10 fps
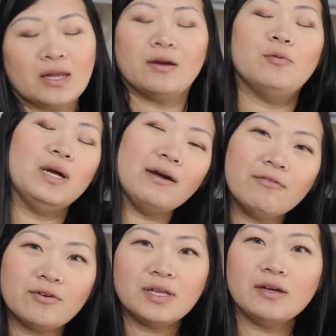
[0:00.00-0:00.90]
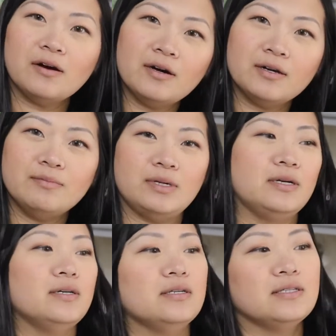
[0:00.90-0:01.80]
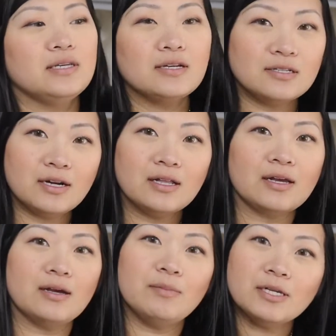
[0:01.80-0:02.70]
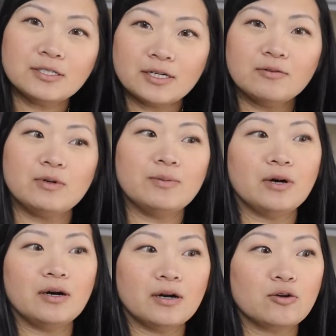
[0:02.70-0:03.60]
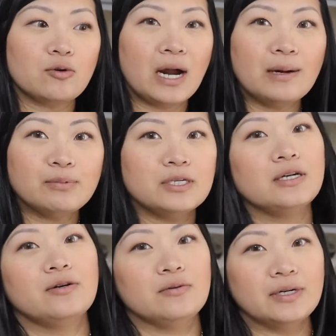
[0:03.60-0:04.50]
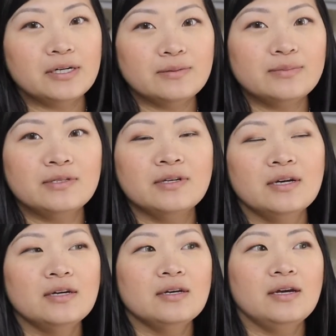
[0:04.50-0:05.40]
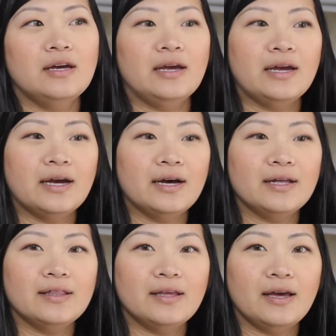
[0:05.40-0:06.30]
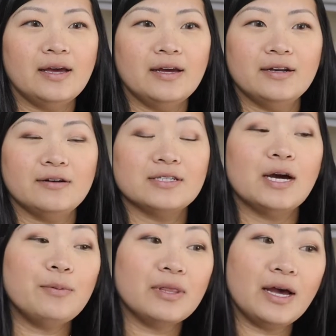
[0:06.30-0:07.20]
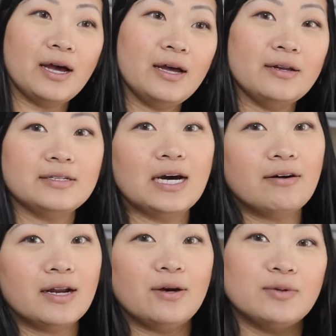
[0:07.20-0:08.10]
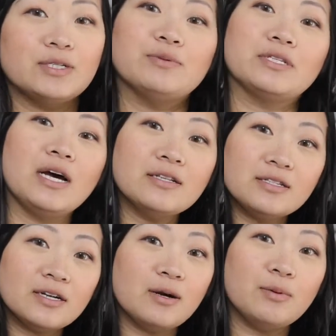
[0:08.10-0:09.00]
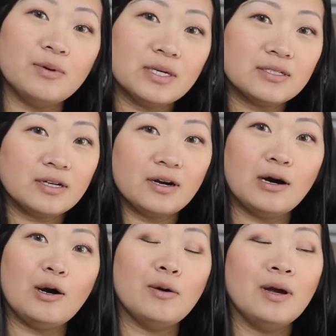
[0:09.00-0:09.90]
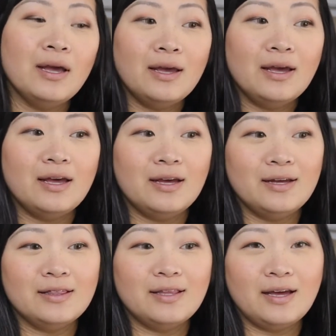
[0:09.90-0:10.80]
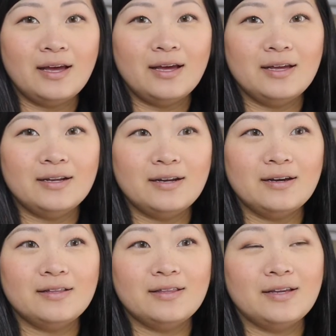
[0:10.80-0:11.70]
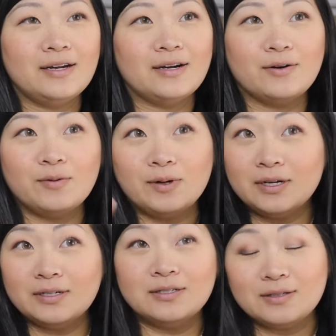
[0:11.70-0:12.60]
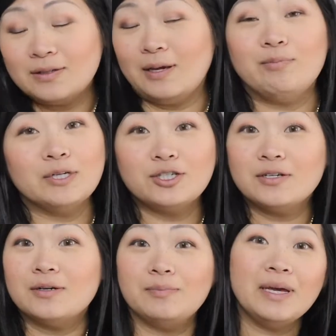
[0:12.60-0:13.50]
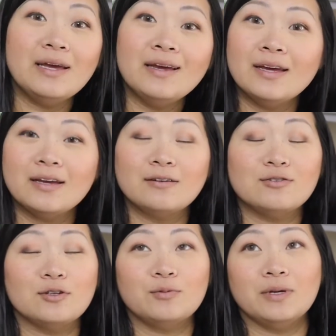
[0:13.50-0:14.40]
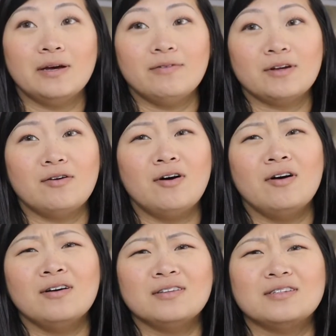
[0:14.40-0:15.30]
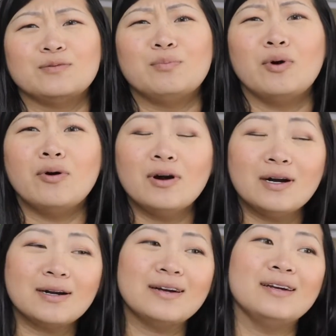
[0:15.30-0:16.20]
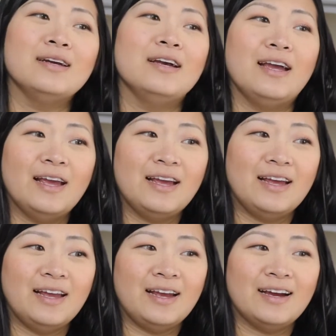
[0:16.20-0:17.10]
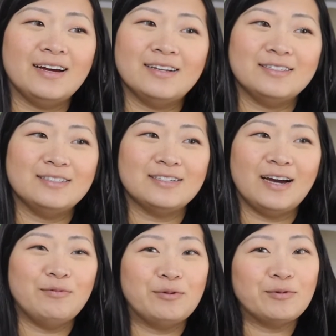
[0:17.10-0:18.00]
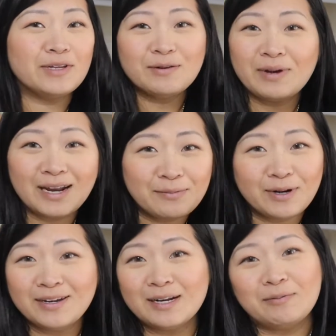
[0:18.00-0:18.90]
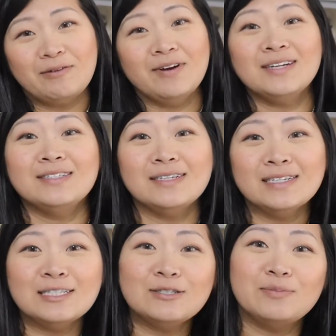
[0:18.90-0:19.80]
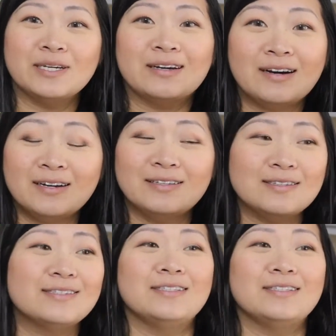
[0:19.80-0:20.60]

we haven't really gone because yesterday, like I mentioned, we bought a crap ton of ribs. And then on top of that, Tao and I went to Wisconsin a couple weeks ago, and then they butchered a pig, so we have like all this pork, and I've been really bad about eating my veggies because,